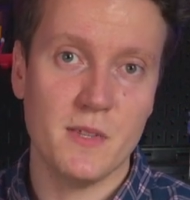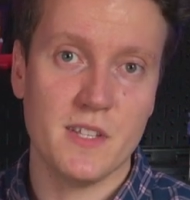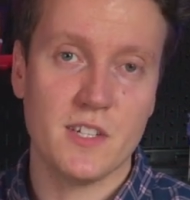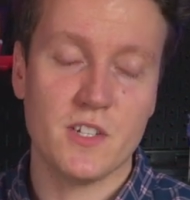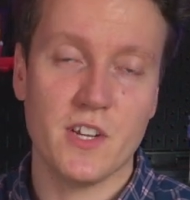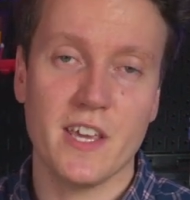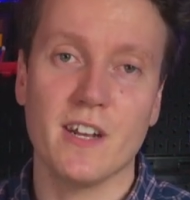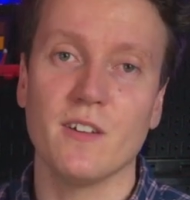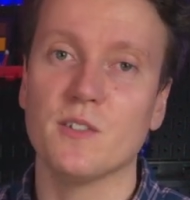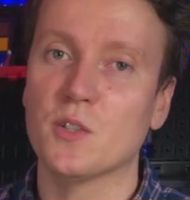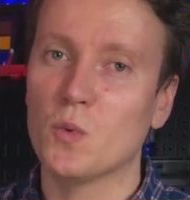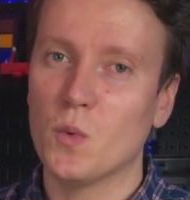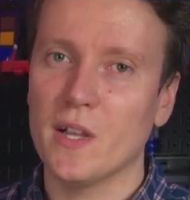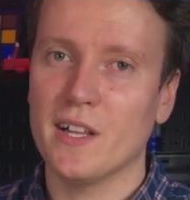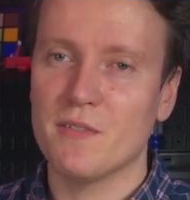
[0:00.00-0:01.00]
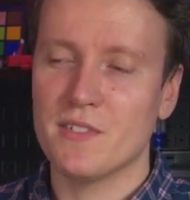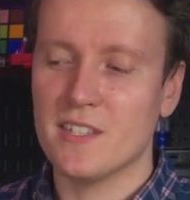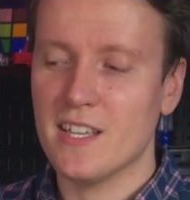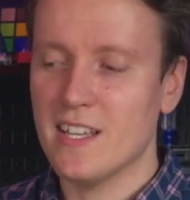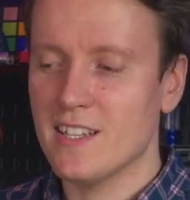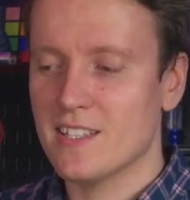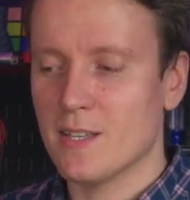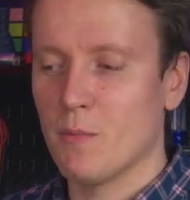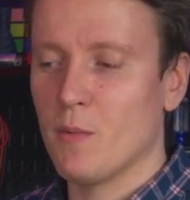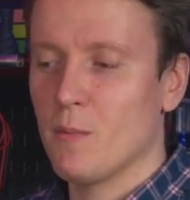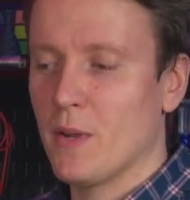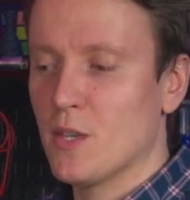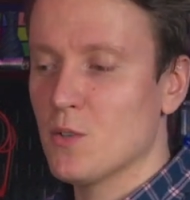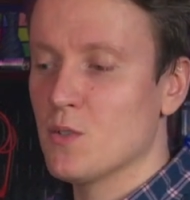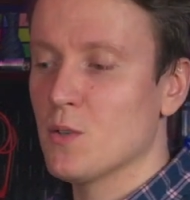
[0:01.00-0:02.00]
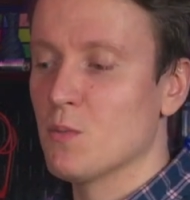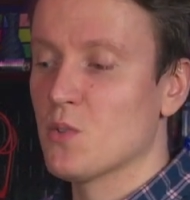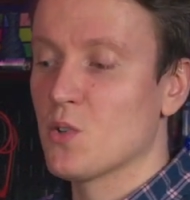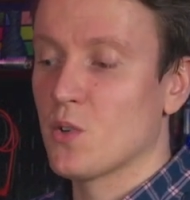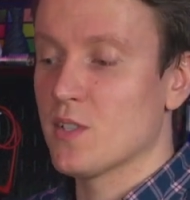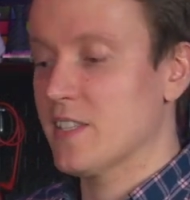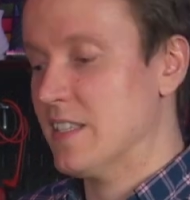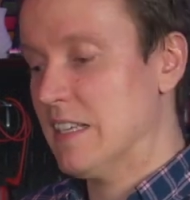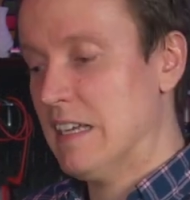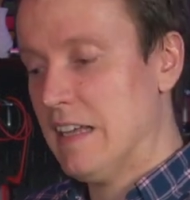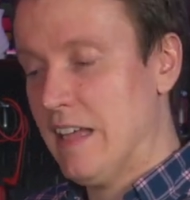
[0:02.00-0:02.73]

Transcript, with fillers: to this channel, you will have seen some of my YouTube shorts.